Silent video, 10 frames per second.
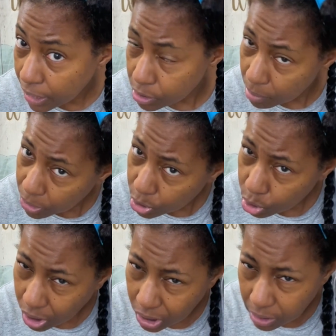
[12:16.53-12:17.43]
So I'm going to
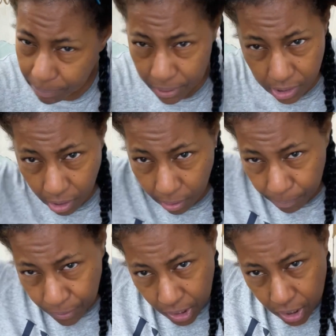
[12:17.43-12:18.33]
clip this
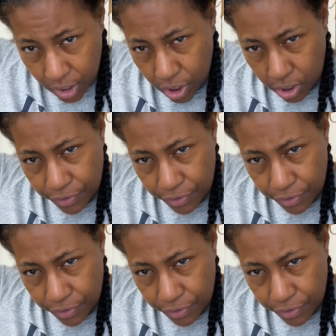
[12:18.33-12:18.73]
up just